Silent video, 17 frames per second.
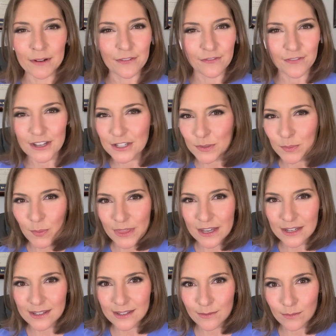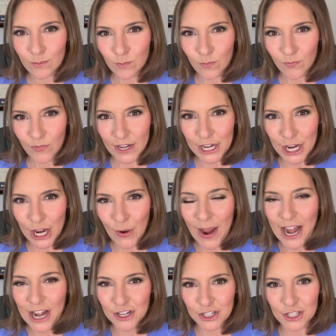But this
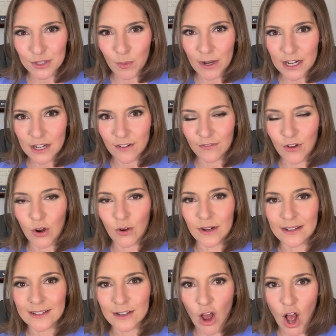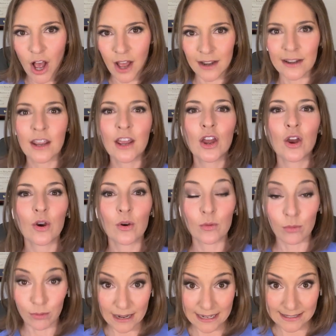video, I just wanted to focus on
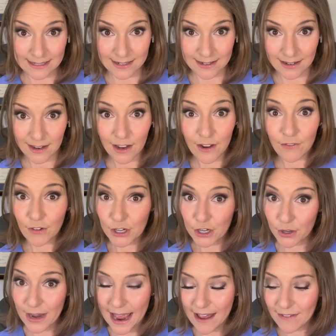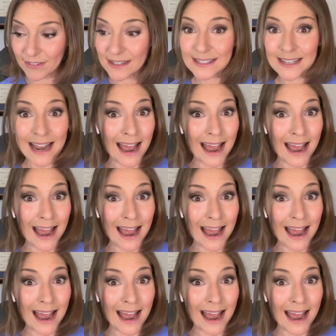risk for you to have this.